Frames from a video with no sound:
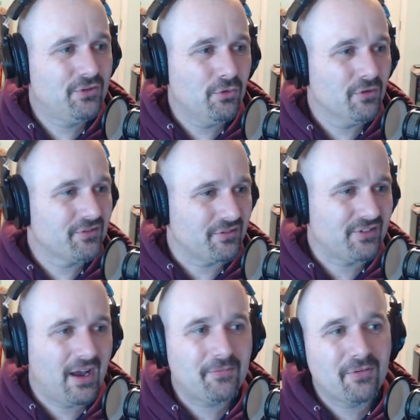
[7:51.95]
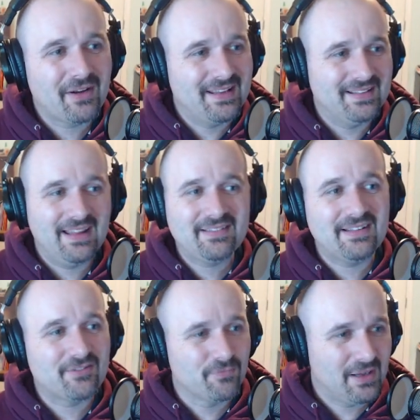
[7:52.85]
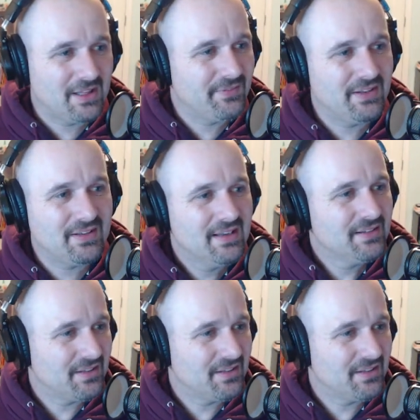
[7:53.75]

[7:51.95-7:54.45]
tools or software unless it's relevant